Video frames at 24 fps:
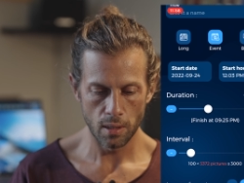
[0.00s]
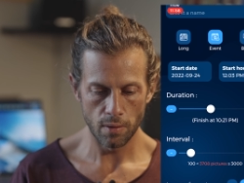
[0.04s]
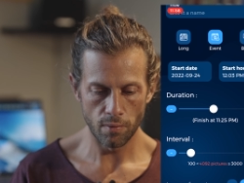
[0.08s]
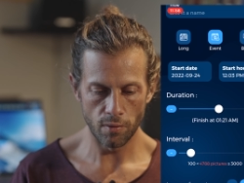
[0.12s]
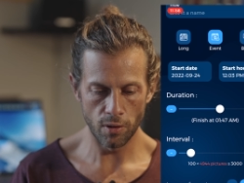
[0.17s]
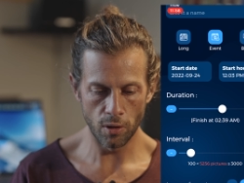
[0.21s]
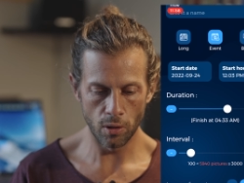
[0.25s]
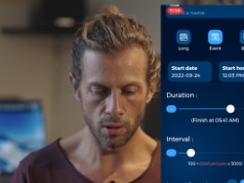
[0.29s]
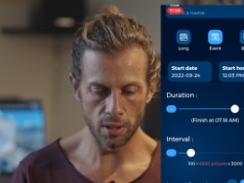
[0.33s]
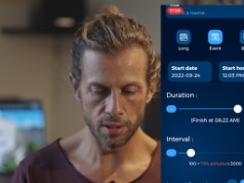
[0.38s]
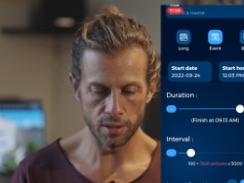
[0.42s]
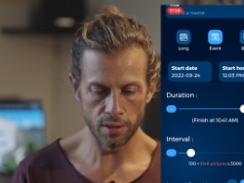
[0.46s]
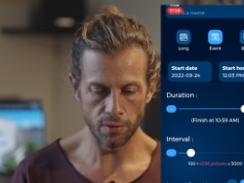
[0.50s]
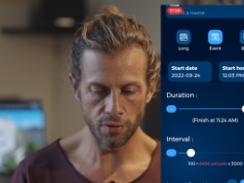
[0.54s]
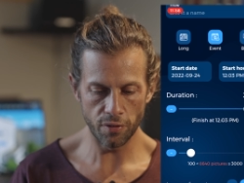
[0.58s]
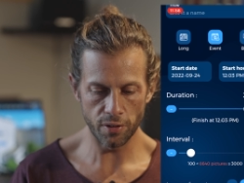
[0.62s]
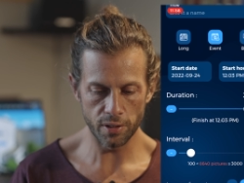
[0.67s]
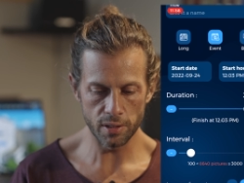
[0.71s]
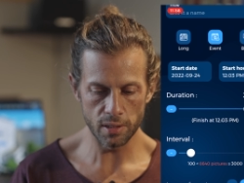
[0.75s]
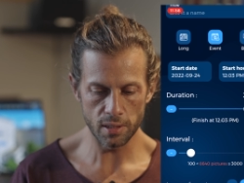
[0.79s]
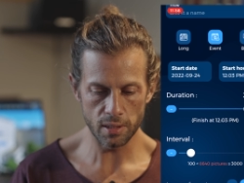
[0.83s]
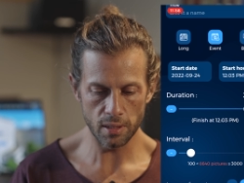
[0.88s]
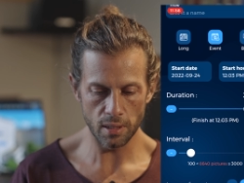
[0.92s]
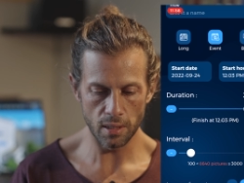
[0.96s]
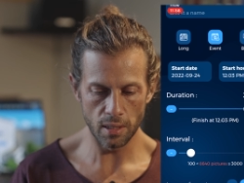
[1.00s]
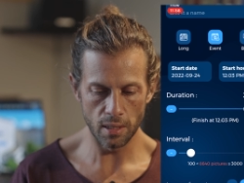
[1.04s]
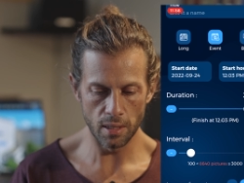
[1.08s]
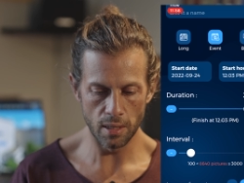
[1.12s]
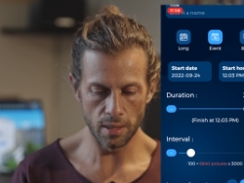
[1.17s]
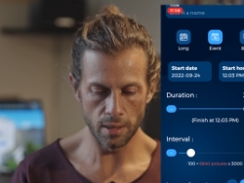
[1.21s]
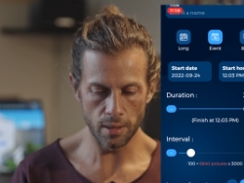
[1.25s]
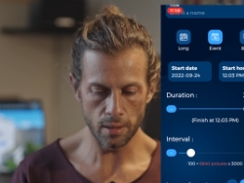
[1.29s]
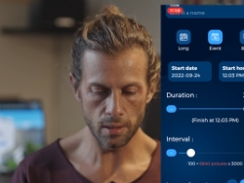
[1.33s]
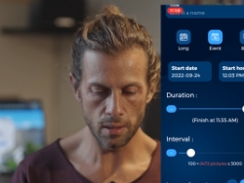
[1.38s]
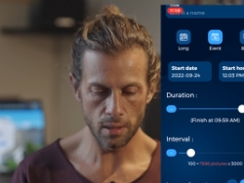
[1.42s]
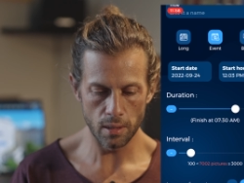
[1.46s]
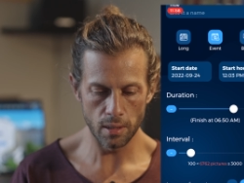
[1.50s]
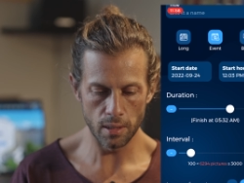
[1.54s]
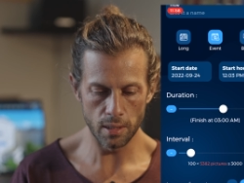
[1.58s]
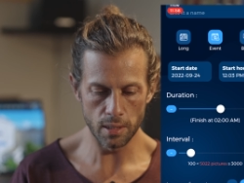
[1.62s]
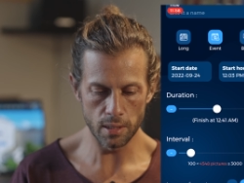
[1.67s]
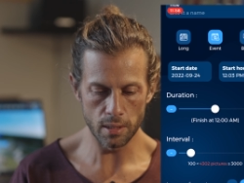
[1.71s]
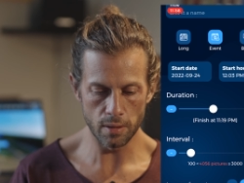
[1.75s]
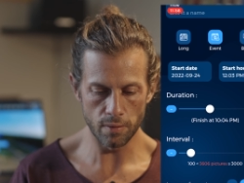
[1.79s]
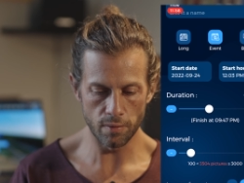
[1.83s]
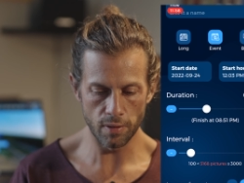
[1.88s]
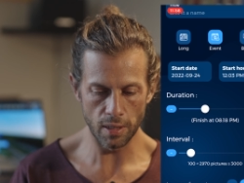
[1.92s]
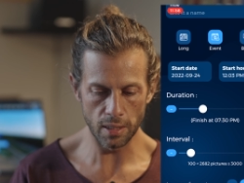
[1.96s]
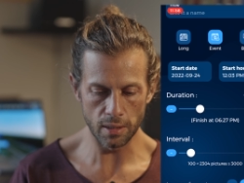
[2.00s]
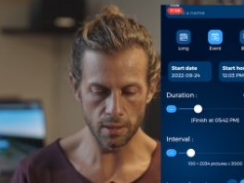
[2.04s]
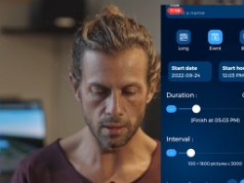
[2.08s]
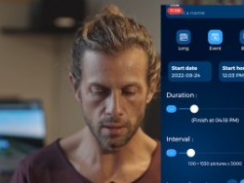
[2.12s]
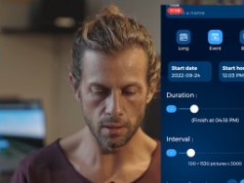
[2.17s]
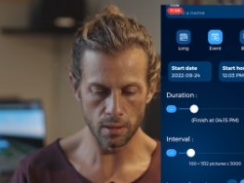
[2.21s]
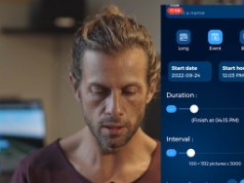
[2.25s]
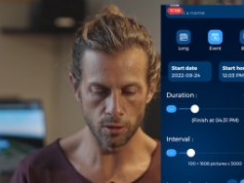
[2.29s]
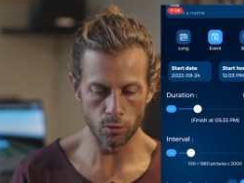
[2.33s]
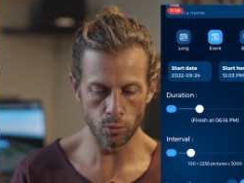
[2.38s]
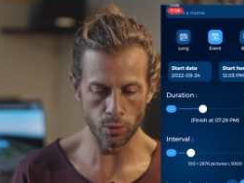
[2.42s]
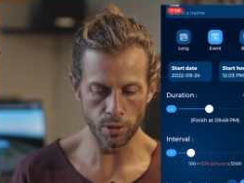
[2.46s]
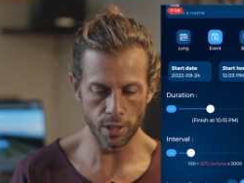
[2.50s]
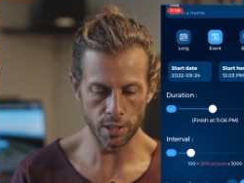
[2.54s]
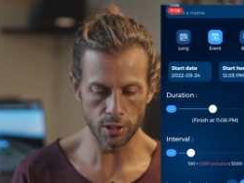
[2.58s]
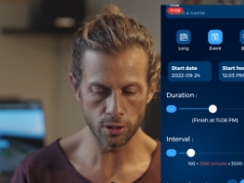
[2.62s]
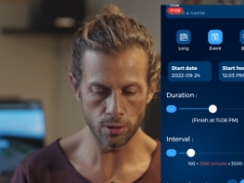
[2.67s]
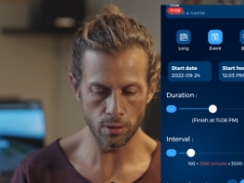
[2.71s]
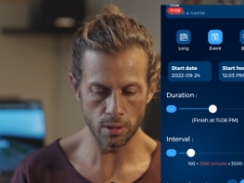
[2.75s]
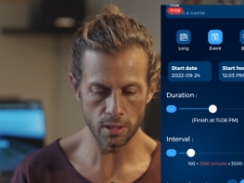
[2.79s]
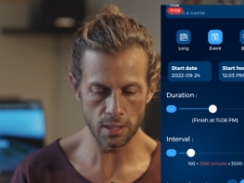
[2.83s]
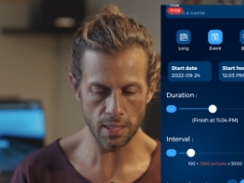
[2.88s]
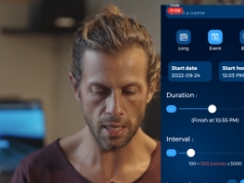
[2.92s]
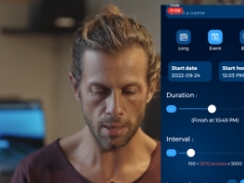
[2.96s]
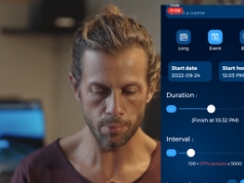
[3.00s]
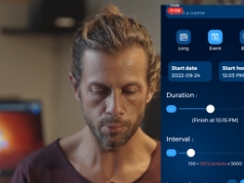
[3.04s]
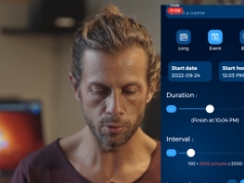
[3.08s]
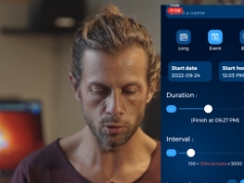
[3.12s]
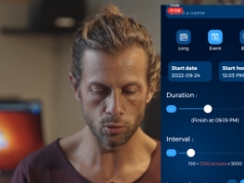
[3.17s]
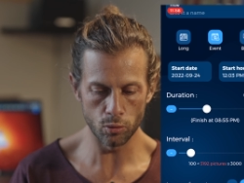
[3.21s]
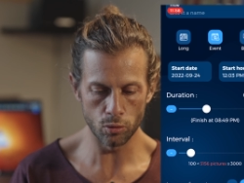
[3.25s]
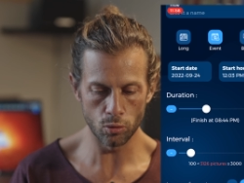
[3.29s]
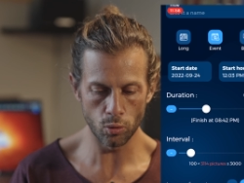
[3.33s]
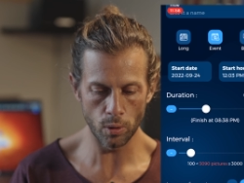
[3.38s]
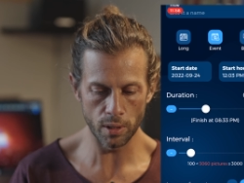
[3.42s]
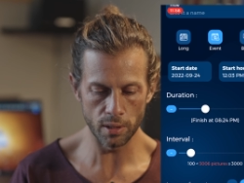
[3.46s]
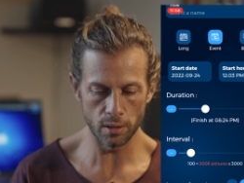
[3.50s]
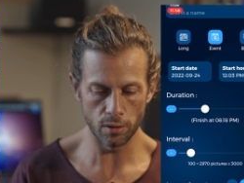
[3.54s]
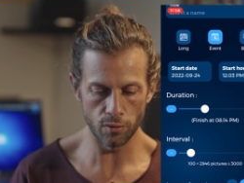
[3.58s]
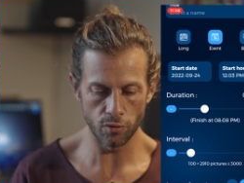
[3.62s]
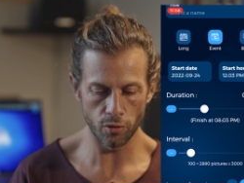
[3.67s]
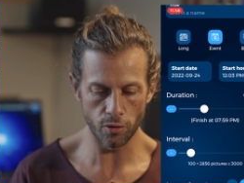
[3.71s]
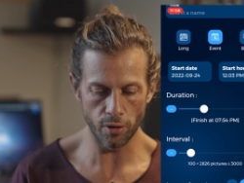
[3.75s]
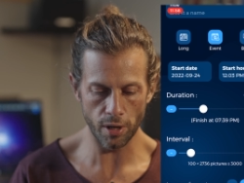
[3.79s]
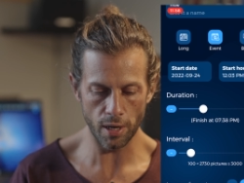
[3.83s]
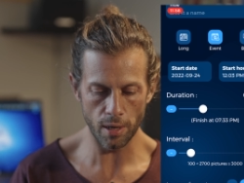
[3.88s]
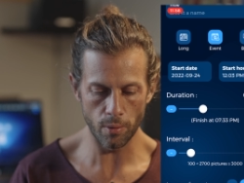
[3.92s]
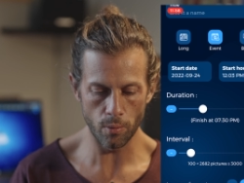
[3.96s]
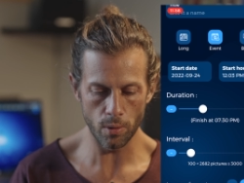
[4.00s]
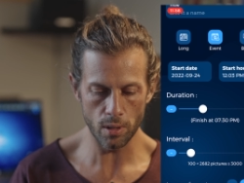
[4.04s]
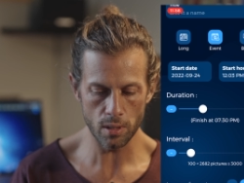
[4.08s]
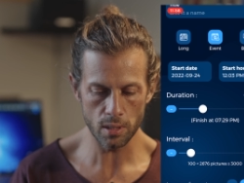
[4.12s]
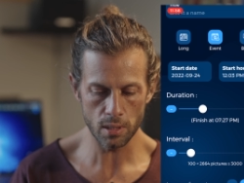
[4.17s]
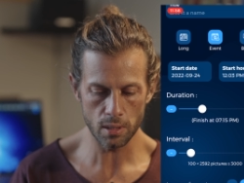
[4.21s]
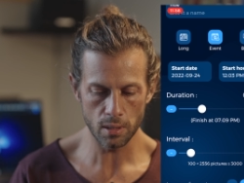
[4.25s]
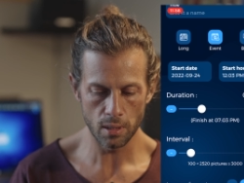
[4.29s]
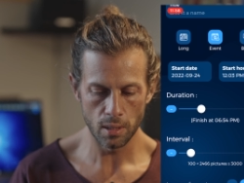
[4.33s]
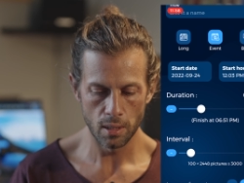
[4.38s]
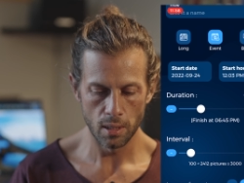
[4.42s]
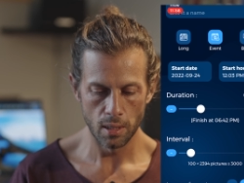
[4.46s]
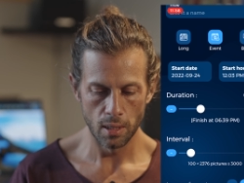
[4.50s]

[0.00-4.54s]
The only difference here is that the duration is up to 24 hours,